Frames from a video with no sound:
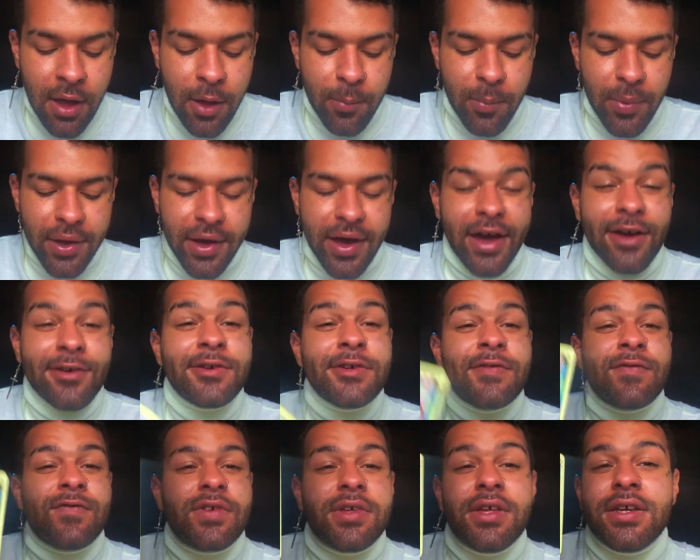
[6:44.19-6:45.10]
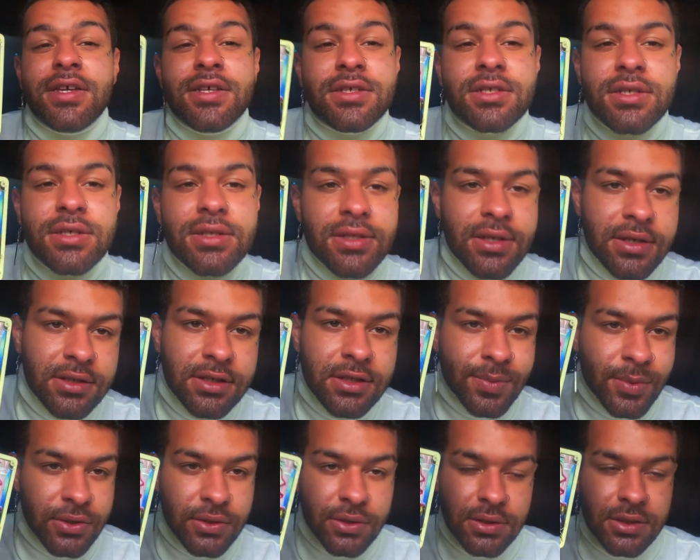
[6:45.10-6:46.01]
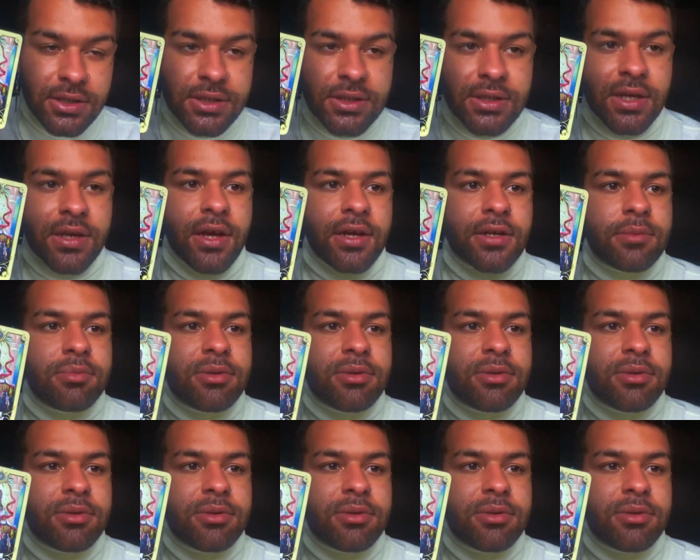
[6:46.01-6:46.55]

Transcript: but I don't even feel like it's just like a spiritual disconnect,